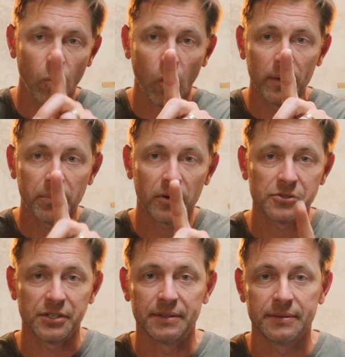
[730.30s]
One
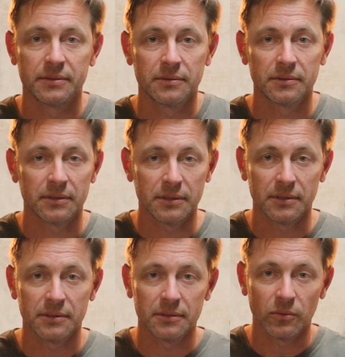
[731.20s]
person,
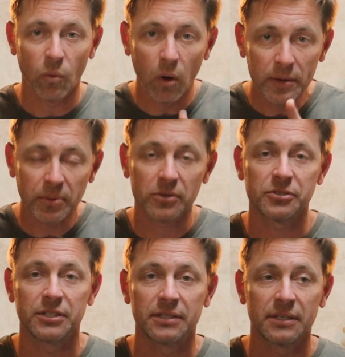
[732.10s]
one
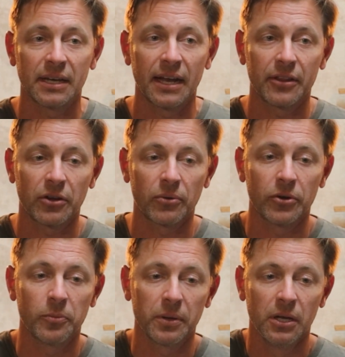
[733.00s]
person out of the
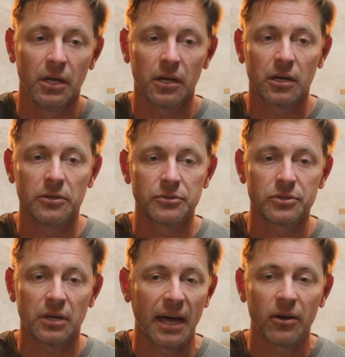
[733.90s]
group
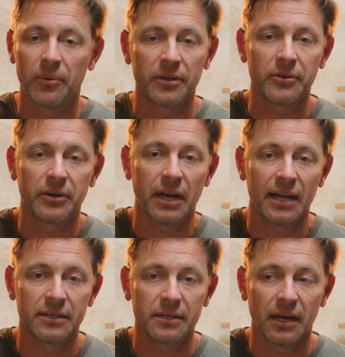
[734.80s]
goes, I don't want to do it.
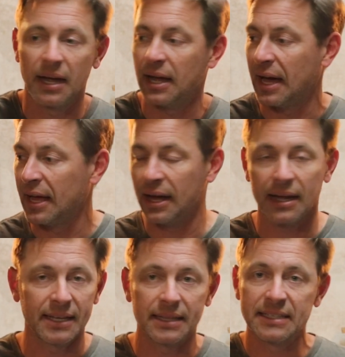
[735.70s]
I, I, I,
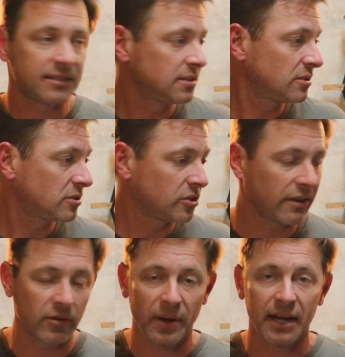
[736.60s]
he listens to
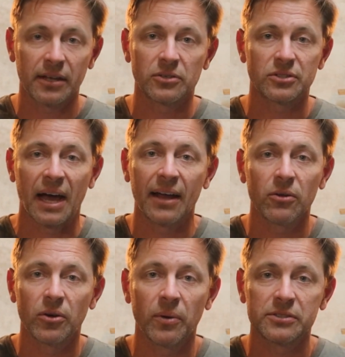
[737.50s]
everybody and goes, I
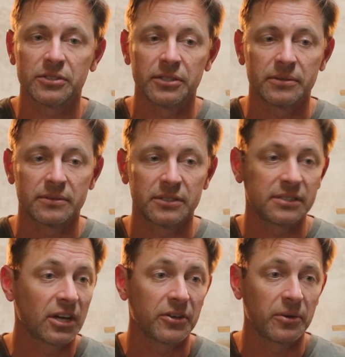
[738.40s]
don't know what to do, to
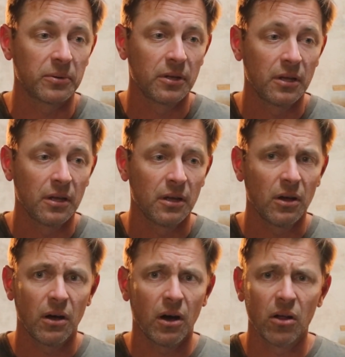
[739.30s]
tell you.
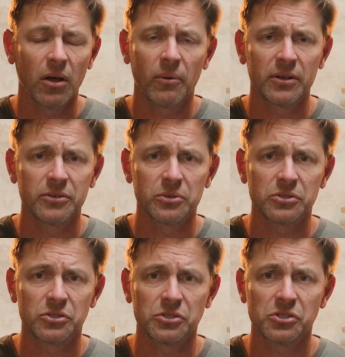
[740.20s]
All I want to do
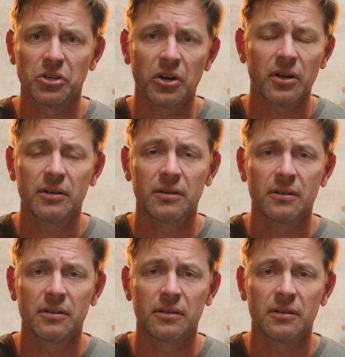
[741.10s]
is just cook.